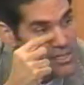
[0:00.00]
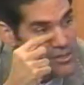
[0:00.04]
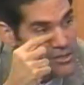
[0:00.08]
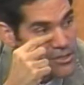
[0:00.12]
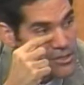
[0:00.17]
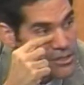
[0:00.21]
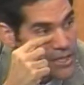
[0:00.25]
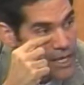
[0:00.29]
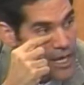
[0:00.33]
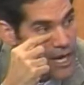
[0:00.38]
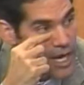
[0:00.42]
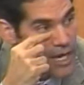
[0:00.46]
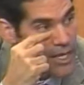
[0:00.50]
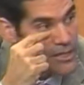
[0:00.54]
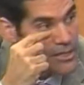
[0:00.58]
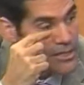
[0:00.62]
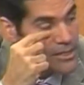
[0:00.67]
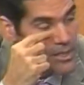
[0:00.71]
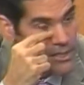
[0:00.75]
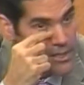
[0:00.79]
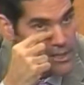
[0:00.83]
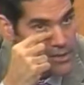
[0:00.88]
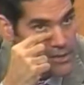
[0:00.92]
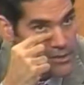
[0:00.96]
the
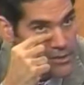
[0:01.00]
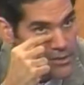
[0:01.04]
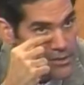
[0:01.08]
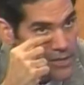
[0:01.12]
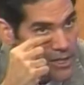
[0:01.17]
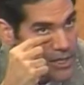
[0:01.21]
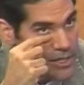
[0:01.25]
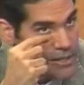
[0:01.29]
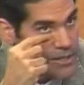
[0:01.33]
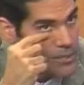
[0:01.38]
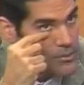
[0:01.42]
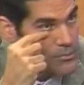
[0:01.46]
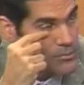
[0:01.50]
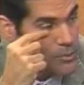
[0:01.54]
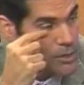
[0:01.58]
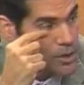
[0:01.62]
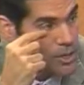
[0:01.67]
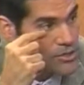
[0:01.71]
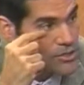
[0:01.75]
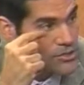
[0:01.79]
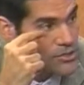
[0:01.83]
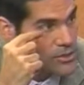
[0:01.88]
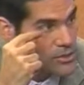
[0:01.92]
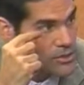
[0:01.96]
eyelid
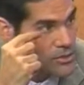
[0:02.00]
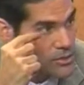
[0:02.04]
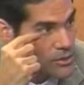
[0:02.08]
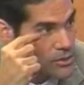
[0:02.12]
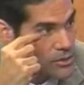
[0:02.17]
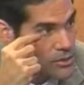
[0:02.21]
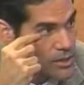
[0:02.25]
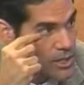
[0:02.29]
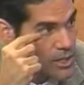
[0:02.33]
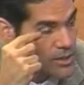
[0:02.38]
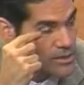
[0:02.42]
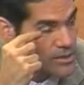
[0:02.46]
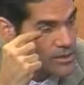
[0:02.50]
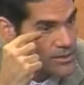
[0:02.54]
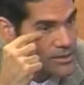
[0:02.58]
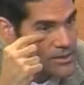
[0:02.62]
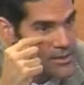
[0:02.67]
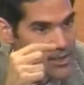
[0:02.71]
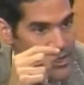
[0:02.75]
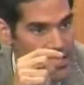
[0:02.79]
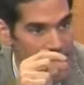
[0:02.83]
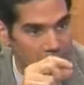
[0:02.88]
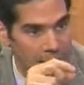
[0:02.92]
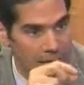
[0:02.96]
margin on the lower eyelid,
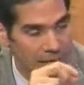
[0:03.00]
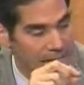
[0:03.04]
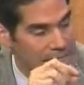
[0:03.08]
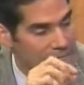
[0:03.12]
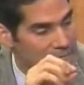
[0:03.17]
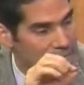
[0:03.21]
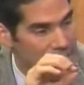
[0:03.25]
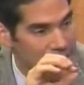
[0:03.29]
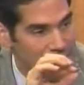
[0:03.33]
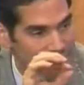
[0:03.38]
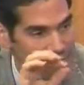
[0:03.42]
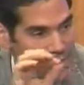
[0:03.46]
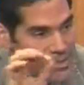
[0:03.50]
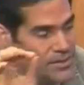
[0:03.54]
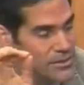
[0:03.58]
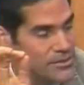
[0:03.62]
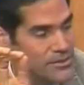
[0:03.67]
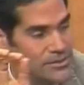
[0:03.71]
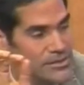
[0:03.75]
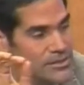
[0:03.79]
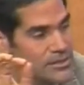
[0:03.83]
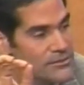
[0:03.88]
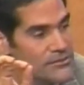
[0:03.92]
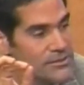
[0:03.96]
and it
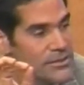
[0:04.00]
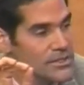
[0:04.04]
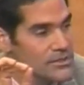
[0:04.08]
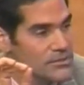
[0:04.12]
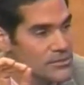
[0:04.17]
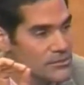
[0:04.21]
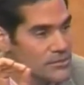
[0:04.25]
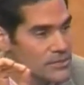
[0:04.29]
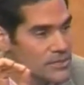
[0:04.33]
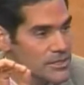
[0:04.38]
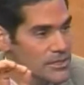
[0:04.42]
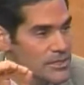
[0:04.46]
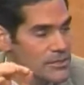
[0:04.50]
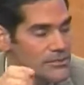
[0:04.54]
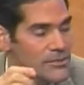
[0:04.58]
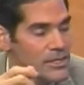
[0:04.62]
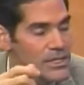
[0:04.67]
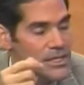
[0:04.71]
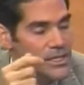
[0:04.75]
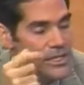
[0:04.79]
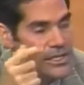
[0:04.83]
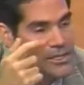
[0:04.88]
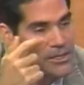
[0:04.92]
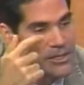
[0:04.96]
heals invisibly.
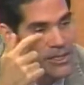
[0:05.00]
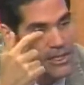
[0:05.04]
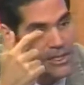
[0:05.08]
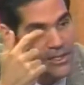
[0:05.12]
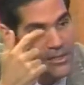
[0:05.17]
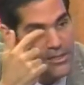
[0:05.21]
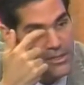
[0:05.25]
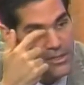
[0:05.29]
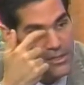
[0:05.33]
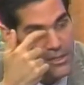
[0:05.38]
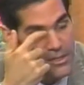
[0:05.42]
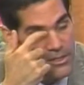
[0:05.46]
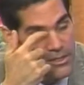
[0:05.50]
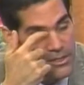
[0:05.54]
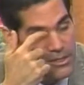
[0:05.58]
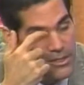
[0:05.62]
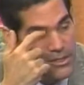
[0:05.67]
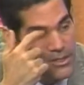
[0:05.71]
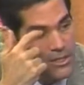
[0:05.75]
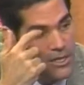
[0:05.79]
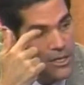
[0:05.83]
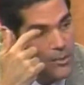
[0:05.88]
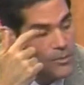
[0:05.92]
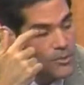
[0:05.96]
And then in the
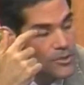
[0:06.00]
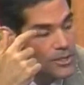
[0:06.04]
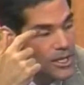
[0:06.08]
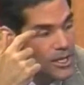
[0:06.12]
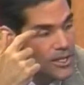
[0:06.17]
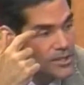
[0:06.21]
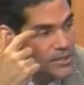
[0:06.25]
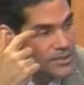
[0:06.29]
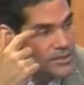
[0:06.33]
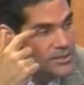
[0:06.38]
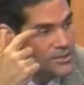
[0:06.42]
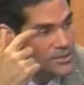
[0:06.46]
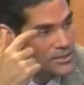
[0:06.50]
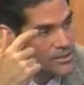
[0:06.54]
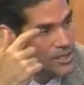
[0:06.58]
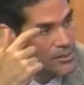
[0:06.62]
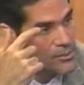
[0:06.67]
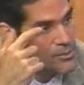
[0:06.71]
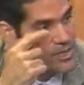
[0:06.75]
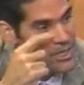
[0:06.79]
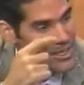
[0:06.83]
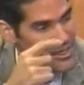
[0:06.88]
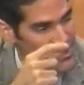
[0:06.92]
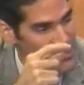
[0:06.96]
upper eyelid, it's an
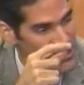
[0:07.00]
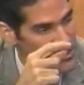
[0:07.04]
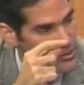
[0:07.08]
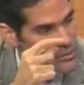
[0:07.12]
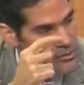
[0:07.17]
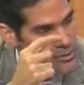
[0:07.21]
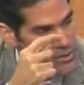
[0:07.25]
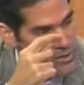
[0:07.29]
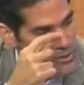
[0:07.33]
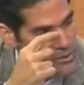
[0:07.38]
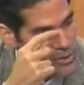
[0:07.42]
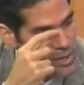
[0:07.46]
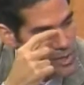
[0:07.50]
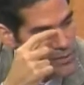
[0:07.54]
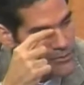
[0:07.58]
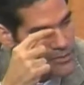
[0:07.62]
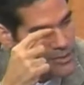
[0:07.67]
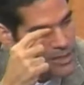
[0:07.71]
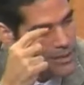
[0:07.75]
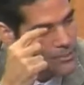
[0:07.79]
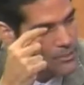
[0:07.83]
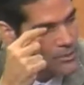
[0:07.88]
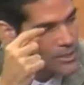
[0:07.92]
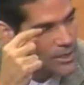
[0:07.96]
upper eyelid crease. We'll have an
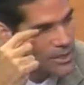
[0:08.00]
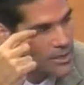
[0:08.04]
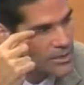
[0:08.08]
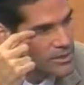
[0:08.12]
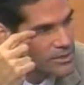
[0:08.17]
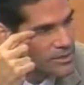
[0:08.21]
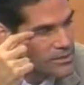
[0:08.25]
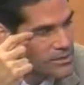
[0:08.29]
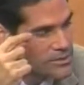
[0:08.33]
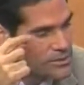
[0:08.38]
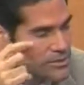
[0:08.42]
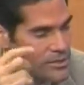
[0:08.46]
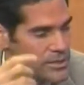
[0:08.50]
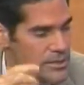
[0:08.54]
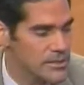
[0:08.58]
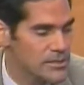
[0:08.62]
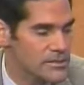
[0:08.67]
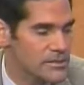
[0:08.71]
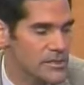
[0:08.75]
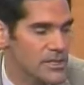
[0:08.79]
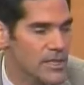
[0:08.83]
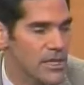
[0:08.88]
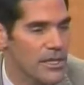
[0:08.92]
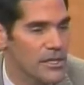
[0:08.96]
upper eyelid
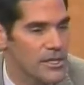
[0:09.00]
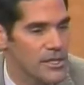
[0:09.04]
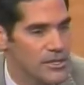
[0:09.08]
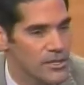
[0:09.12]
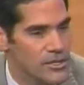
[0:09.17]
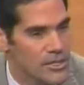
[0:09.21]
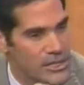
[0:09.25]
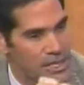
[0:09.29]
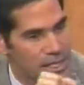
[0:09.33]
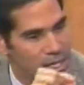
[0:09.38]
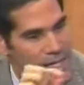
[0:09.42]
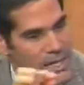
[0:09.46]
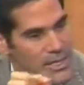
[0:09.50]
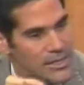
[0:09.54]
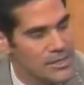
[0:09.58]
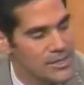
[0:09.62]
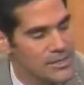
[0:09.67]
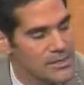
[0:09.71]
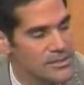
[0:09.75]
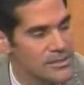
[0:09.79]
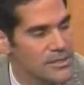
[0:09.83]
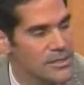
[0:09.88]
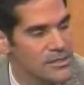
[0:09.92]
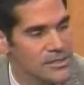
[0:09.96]
crease that you can hide the
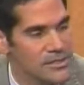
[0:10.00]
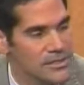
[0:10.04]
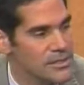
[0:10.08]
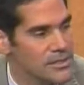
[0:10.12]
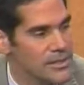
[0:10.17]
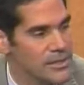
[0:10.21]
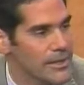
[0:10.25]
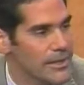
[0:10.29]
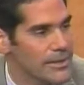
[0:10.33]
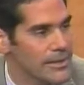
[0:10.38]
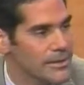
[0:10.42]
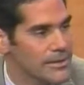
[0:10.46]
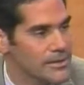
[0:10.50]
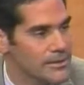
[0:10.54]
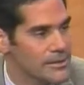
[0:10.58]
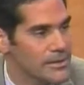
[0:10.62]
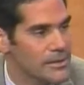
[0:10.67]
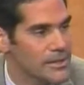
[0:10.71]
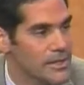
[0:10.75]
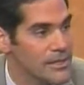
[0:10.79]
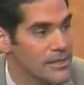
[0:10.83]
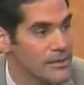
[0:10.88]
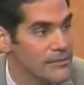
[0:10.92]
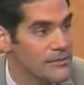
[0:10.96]
incision in, and it's,
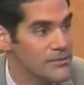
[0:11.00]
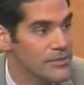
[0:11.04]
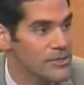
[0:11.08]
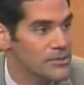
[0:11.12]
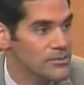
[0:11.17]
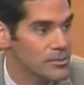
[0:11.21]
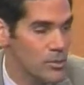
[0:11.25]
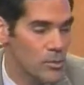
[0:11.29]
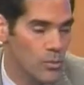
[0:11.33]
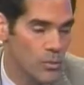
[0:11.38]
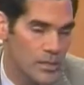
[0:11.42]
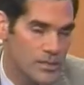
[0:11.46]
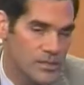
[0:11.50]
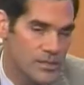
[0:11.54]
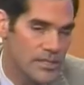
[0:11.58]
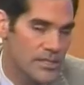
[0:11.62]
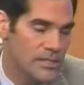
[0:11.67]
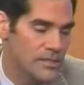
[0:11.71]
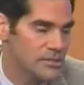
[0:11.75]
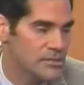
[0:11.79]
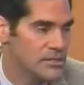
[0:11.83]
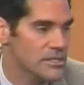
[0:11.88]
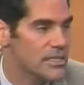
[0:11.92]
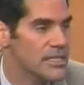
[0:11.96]
again, invisible. Once it
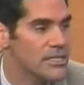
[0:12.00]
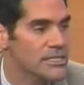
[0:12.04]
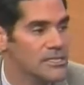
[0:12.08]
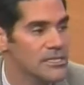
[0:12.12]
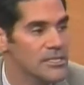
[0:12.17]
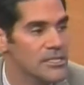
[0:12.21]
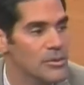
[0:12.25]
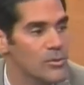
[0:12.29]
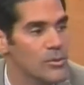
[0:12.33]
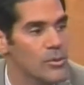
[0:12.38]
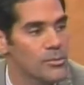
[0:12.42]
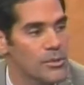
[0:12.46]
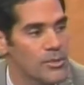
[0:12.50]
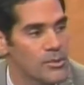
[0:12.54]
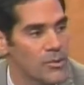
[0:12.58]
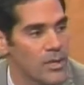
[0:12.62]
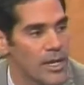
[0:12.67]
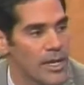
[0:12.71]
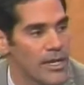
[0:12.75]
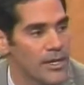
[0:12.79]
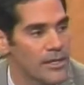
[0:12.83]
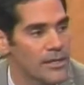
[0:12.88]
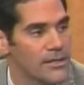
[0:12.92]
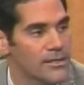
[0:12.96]
heals, initially it will be
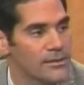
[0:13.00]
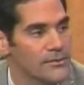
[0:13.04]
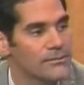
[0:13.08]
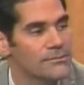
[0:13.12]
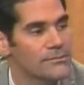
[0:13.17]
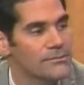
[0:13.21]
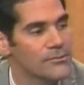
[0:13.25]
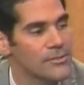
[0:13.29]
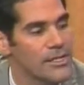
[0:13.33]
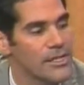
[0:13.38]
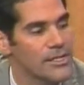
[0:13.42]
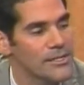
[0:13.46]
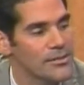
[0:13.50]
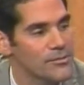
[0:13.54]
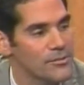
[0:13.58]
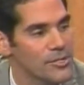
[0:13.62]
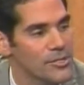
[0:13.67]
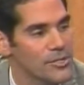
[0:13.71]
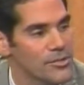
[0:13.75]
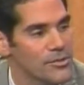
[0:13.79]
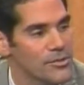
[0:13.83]
red. Right, it's pretty cool.